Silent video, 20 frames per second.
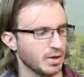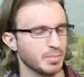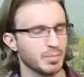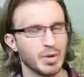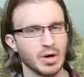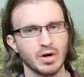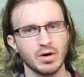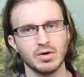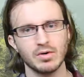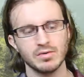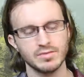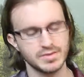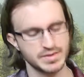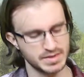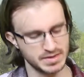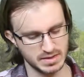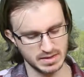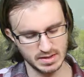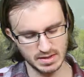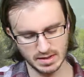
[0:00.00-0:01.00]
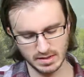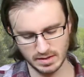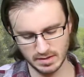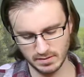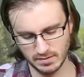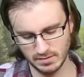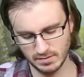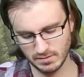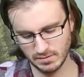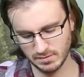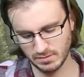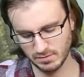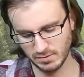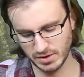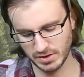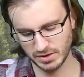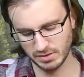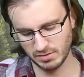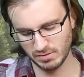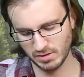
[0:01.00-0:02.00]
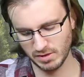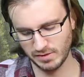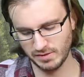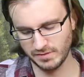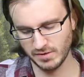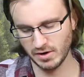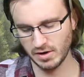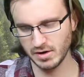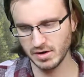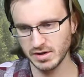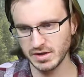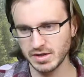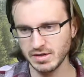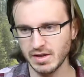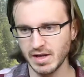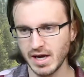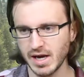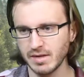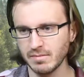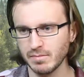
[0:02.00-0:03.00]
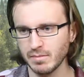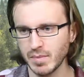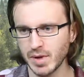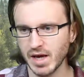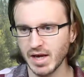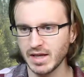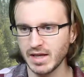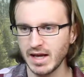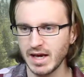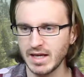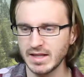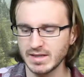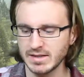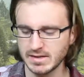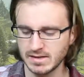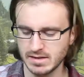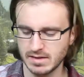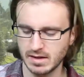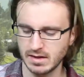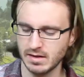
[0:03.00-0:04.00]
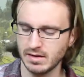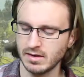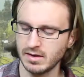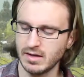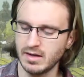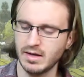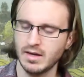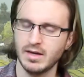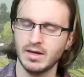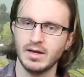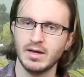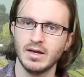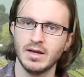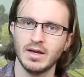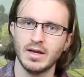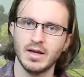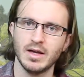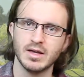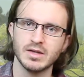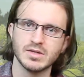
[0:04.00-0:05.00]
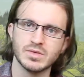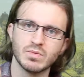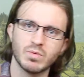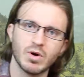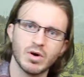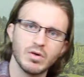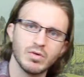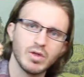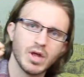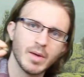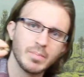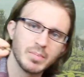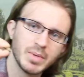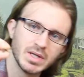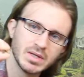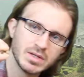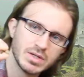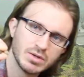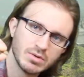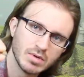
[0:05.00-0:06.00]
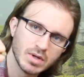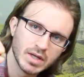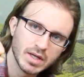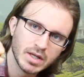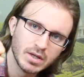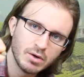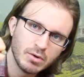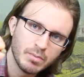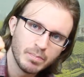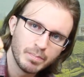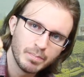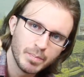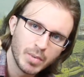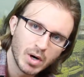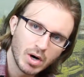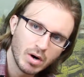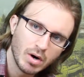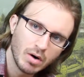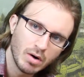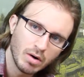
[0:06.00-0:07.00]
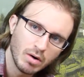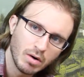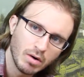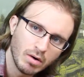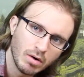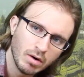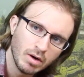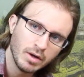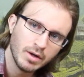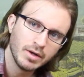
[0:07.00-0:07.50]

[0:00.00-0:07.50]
Pearls, what they're referring to by that is it's rolled up into a little ball